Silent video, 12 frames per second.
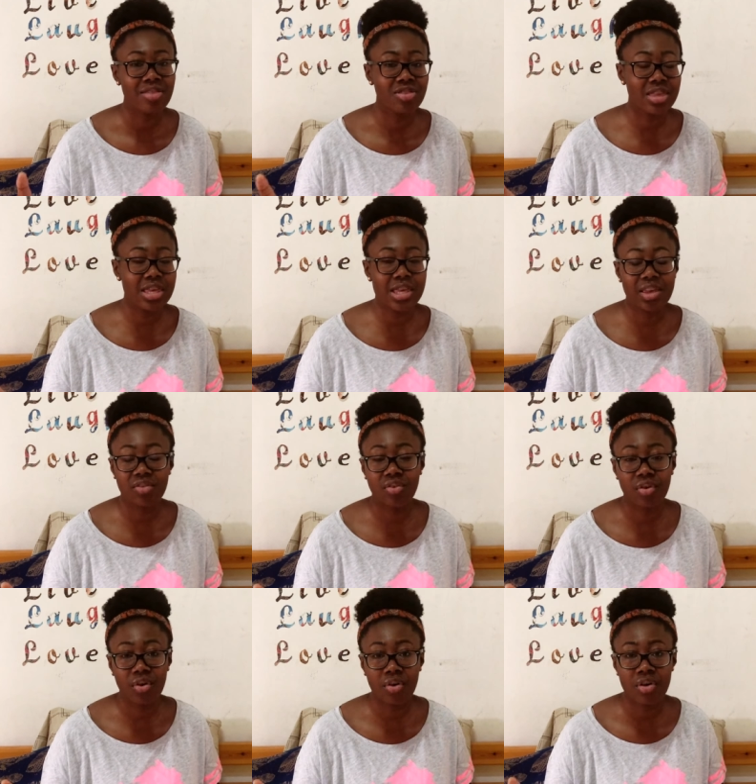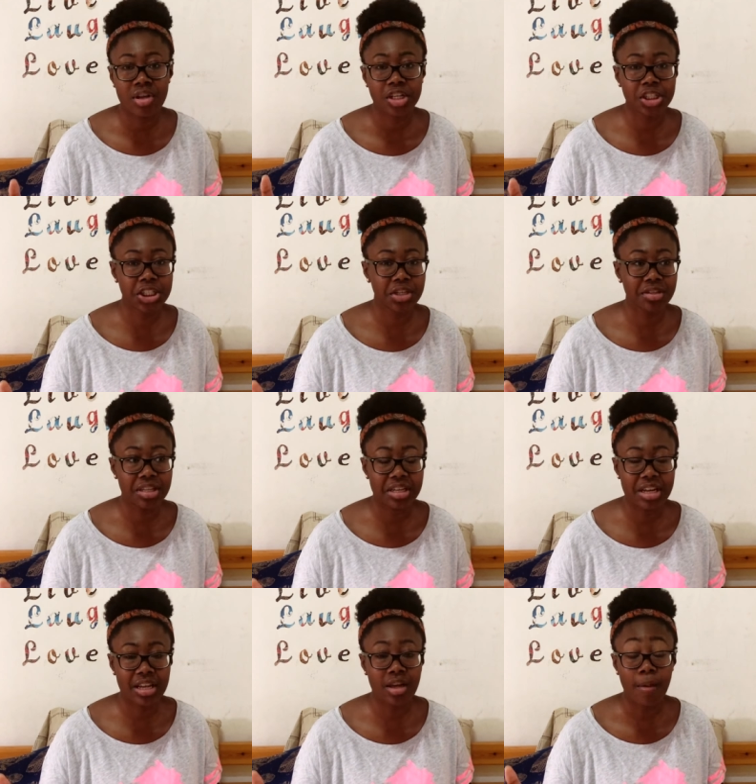the evil
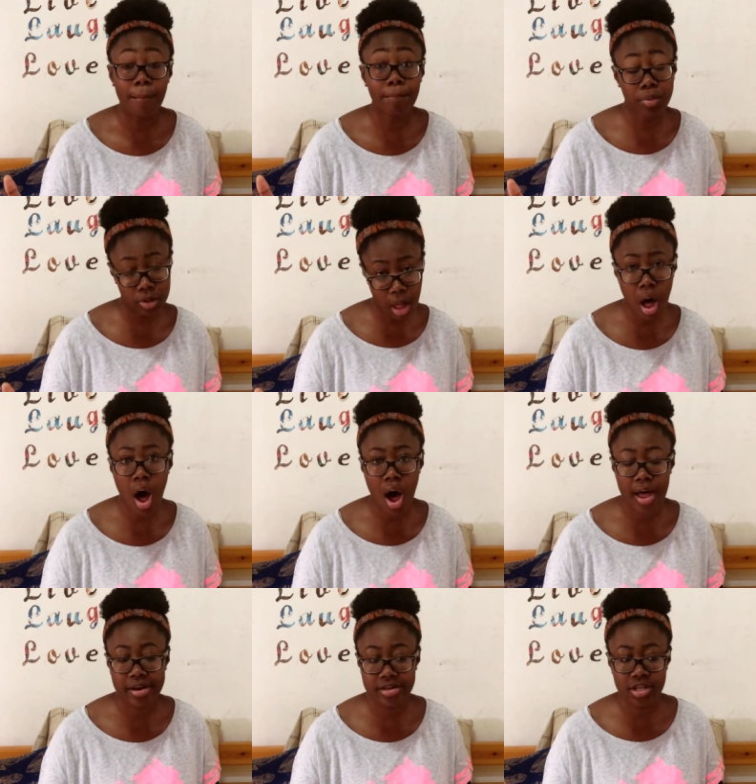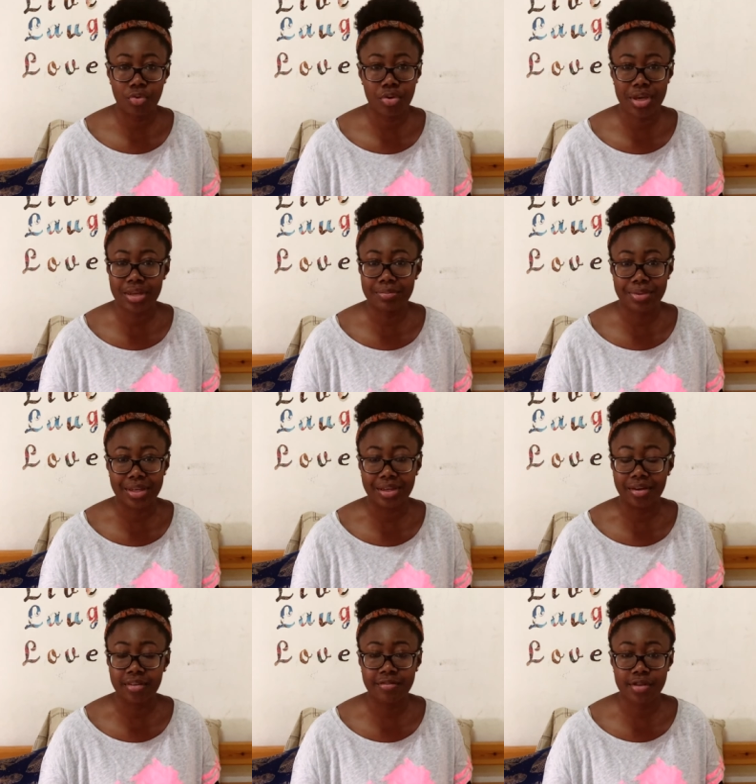cheerleading blonde queen
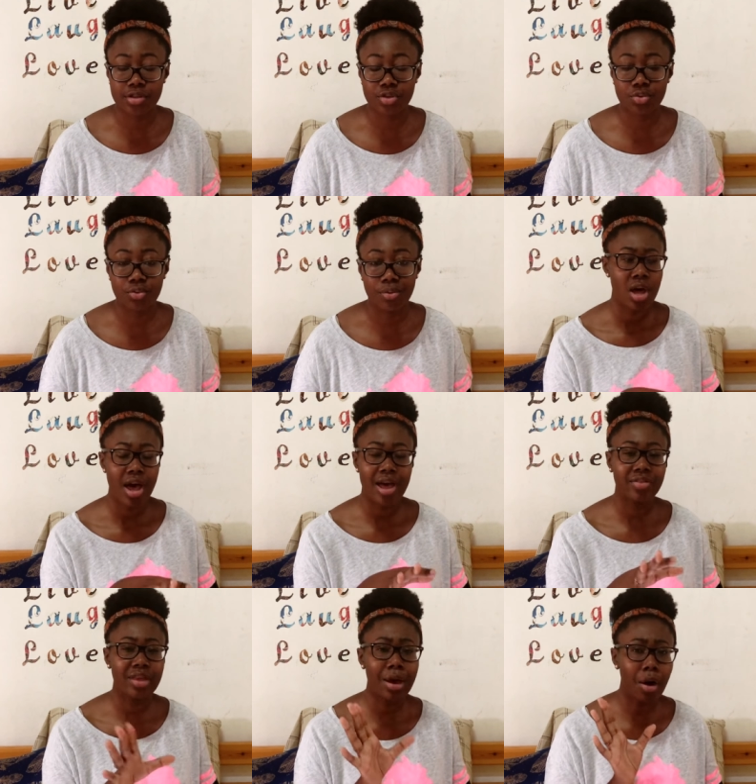bee of the school. And they